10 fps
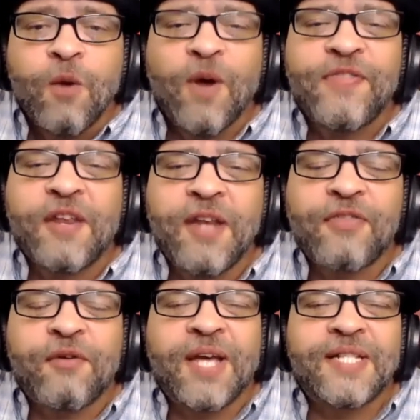with
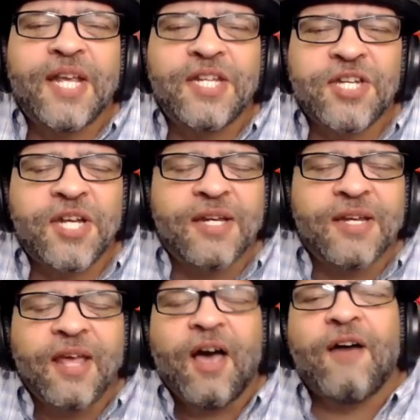another edition
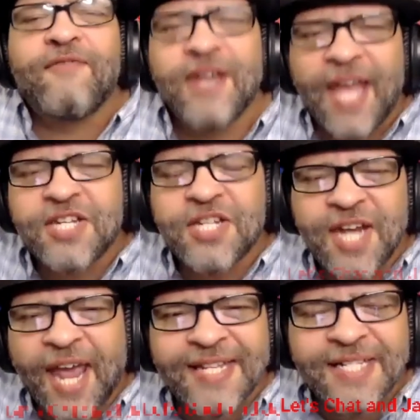of Let's
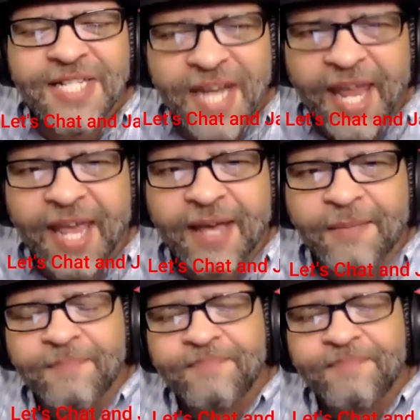Chat and Jam.